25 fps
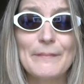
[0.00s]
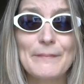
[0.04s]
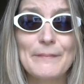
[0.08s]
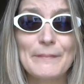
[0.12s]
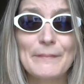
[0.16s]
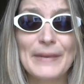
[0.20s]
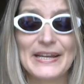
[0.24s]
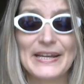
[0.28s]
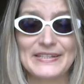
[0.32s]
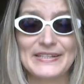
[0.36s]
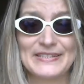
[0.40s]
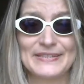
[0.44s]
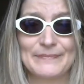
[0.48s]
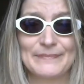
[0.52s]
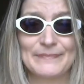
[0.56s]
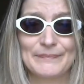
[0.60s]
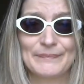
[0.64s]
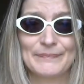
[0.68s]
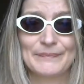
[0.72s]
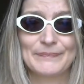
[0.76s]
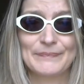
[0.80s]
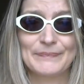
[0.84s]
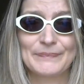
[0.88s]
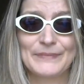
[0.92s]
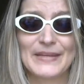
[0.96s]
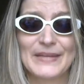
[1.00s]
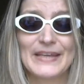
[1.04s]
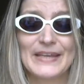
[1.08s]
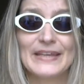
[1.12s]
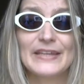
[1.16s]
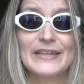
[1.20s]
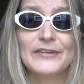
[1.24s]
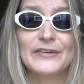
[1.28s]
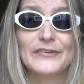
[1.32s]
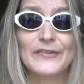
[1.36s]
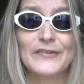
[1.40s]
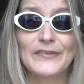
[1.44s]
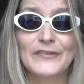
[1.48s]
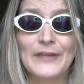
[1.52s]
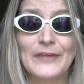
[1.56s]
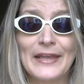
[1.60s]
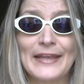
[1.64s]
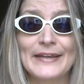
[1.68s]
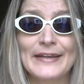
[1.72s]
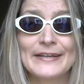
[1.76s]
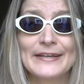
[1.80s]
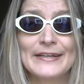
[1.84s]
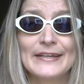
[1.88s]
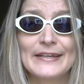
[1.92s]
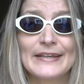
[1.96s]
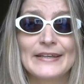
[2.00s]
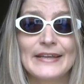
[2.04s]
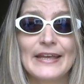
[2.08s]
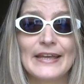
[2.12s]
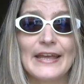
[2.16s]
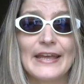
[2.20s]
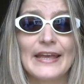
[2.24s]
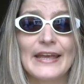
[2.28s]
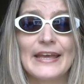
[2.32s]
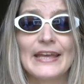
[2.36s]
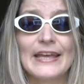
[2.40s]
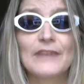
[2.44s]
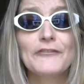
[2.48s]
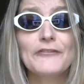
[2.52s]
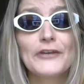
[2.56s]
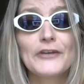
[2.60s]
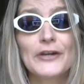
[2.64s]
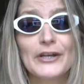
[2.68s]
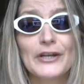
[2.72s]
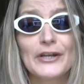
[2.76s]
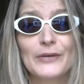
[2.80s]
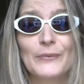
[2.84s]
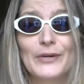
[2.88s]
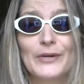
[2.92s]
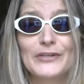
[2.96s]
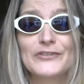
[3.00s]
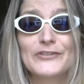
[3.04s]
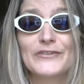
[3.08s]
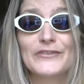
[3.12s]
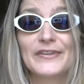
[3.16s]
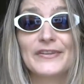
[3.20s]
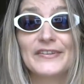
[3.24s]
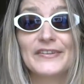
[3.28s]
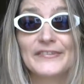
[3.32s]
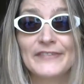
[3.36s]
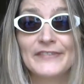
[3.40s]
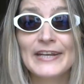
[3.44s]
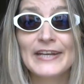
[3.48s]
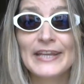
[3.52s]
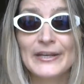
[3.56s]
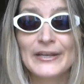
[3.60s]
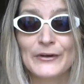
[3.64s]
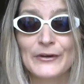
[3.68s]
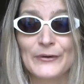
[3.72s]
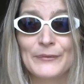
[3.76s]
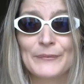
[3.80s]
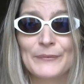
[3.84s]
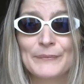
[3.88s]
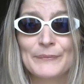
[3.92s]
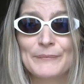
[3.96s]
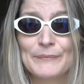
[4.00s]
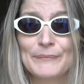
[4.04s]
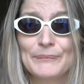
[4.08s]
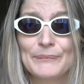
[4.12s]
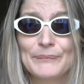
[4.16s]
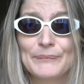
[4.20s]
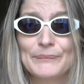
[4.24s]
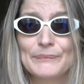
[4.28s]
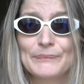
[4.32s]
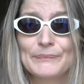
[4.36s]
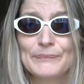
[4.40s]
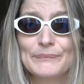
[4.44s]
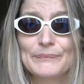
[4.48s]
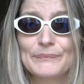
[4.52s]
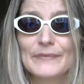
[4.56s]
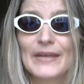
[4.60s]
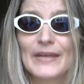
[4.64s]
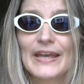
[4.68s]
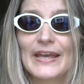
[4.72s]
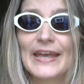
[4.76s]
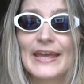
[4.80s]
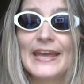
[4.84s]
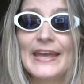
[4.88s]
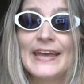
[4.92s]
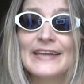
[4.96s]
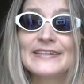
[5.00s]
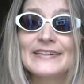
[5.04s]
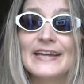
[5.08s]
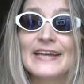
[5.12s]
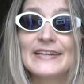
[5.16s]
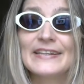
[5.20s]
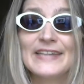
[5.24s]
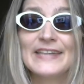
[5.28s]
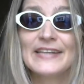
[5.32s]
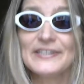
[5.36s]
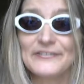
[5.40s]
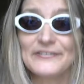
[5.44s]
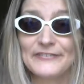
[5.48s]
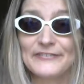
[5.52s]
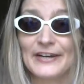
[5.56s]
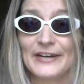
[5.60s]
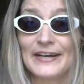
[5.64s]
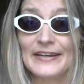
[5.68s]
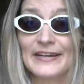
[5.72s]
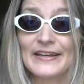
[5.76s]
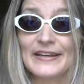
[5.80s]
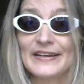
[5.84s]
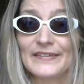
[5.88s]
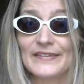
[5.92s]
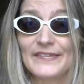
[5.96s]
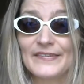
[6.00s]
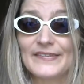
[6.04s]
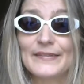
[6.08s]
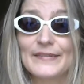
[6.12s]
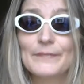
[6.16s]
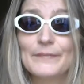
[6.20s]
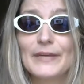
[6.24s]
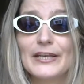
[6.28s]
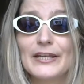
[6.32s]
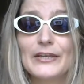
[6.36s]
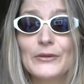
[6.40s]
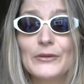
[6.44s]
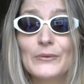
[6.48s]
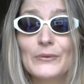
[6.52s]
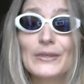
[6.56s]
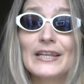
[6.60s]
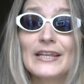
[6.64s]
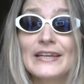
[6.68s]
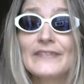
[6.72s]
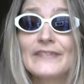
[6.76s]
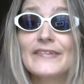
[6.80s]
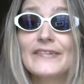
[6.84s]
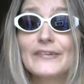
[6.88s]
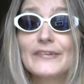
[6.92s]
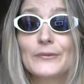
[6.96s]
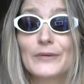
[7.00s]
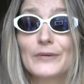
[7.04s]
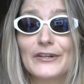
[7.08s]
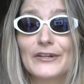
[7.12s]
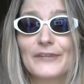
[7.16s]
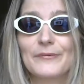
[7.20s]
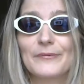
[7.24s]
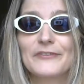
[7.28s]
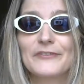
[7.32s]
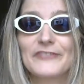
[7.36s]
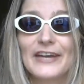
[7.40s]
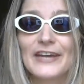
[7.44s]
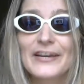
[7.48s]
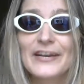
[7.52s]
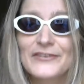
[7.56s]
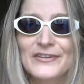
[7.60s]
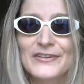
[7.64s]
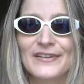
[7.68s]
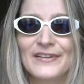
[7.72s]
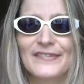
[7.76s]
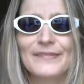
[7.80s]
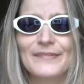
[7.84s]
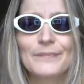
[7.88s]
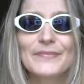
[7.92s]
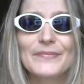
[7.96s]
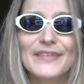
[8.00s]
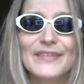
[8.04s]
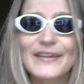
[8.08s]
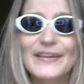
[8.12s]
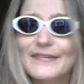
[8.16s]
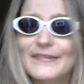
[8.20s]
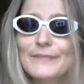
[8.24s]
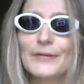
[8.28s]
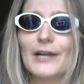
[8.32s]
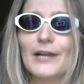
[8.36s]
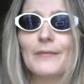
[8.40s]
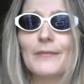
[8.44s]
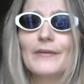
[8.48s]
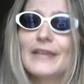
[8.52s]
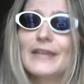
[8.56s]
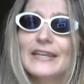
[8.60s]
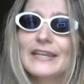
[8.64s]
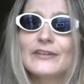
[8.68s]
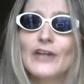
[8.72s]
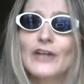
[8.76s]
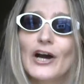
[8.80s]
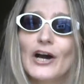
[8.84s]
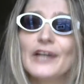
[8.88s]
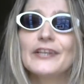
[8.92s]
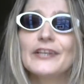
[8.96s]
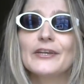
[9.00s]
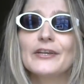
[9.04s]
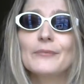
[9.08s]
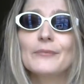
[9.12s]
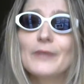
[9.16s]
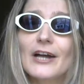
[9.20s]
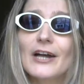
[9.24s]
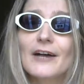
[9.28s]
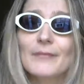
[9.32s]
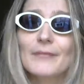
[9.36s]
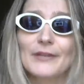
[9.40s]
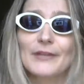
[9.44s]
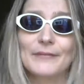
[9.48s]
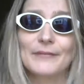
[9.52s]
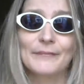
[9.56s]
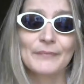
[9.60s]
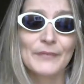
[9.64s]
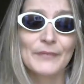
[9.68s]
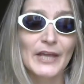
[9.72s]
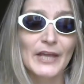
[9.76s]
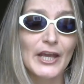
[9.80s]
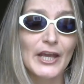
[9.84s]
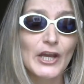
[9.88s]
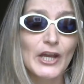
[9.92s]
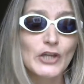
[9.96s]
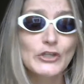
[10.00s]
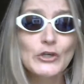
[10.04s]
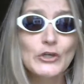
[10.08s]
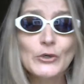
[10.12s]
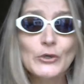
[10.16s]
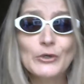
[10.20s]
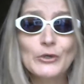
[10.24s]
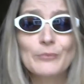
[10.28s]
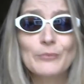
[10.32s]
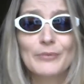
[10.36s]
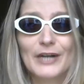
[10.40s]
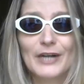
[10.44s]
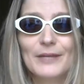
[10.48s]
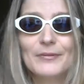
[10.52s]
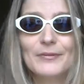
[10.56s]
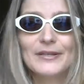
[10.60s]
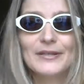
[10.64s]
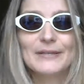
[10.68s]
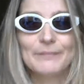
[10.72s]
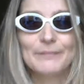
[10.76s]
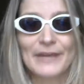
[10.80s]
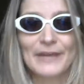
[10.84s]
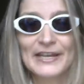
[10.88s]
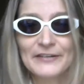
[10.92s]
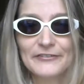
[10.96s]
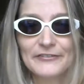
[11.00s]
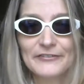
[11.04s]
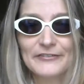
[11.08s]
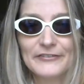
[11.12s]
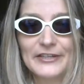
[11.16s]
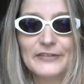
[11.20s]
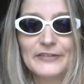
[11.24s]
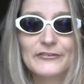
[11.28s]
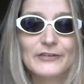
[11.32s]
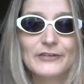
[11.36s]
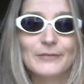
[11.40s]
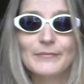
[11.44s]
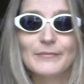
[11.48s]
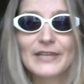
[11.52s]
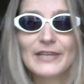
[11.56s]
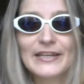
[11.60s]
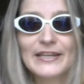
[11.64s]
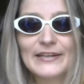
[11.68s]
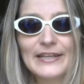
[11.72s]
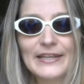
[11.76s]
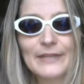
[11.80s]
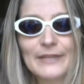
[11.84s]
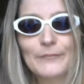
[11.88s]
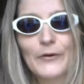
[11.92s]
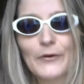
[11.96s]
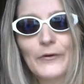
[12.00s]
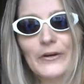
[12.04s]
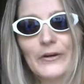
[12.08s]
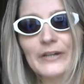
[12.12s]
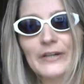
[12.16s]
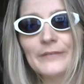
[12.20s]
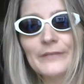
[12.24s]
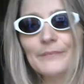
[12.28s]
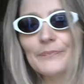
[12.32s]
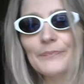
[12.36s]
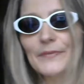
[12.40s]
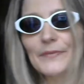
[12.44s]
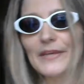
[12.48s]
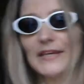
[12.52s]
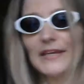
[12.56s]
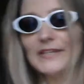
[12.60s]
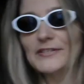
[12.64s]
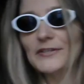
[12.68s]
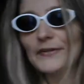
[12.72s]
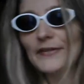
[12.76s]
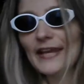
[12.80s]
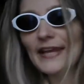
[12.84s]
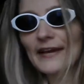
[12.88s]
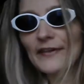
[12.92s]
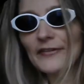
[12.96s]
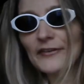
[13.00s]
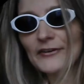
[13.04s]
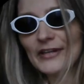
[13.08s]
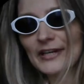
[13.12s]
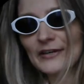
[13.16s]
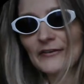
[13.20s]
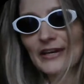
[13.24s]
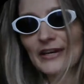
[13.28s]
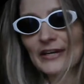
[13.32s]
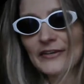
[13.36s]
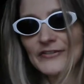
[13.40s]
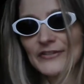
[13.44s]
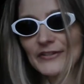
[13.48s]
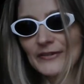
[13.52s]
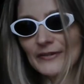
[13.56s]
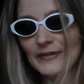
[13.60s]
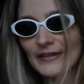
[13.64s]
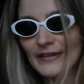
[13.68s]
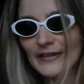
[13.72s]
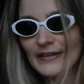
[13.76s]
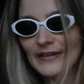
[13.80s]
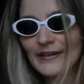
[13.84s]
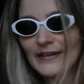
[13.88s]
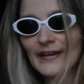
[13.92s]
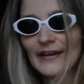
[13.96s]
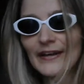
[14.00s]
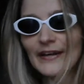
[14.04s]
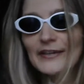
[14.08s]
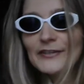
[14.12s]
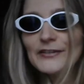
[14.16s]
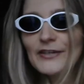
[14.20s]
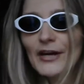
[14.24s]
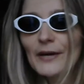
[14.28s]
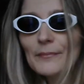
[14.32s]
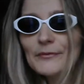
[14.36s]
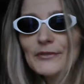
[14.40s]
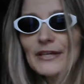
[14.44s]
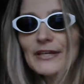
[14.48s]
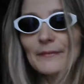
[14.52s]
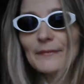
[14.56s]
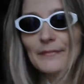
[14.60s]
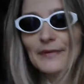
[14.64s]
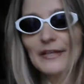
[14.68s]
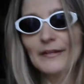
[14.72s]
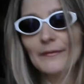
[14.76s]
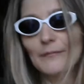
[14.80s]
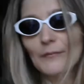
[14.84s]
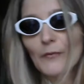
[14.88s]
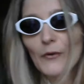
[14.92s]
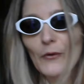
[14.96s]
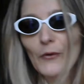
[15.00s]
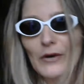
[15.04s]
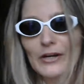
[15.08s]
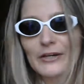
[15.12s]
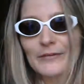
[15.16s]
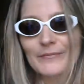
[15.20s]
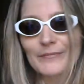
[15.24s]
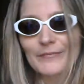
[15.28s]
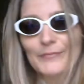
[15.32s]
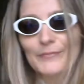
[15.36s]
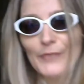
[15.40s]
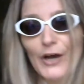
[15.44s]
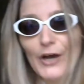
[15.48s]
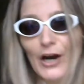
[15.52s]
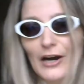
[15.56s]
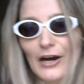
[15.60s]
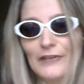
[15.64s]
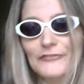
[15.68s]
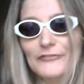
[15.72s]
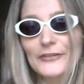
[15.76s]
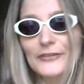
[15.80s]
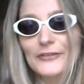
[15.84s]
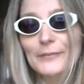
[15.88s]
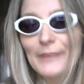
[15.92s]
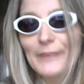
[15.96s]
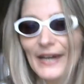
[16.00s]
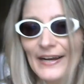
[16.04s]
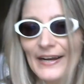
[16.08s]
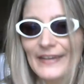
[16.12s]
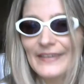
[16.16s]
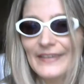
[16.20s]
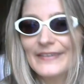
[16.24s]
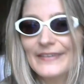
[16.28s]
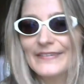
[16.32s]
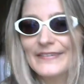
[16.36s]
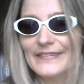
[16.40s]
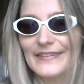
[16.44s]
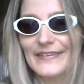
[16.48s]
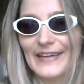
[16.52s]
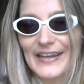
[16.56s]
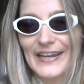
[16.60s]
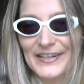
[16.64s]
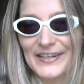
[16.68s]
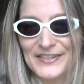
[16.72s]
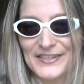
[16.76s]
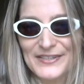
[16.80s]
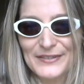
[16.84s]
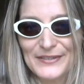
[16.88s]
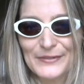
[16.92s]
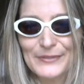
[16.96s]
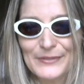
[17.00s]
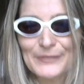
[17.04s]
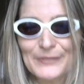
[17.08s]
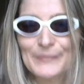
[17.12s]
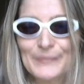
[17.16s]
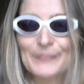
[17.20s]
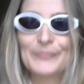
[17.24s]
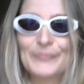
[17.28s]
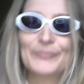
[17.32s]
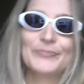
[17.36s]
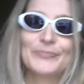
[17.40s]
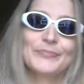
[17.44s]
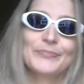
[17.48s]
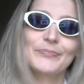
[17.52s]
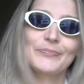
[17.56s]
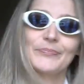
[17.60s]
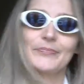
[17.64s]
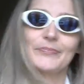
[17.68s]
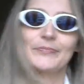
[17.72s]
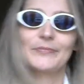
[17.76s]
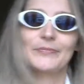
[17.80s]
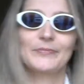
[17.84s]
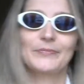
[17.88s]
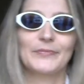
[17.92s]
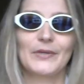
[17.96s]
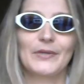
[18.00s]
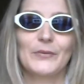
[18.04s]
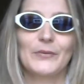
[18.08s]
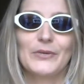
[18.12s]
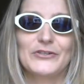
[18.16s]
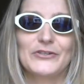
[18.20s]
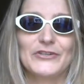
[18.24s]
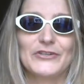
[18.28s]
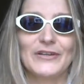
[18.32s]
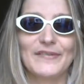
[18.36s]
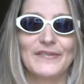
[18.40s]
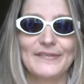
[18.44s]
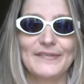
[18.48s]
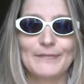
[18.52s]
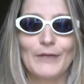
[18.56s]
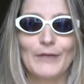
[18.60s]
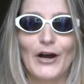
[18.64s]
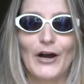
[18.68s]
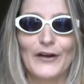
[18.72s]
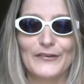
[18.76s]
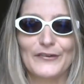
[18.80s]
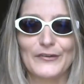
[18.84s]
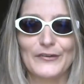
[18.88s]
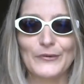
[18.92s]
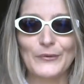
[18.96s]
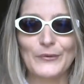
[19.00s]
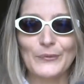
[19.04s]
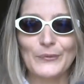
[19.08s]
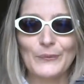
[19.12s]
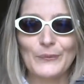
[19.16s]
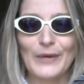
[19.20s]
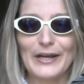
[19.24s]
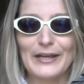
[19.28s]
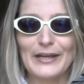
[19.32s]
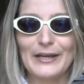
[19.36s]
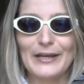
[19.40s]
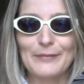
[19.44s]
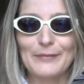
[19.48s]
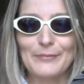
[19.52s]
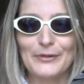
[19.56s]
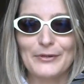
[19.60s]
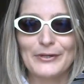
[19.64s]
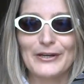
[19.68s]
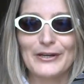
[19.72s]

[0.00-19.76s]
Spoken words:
But here's the thing. If you're going to watch this video and identify as somebody who leans towards perfectionism, that's probably not your problem. You could probably benefit from leaning more into the other direction, adopting a bit more of a punk attitude, which is also why I put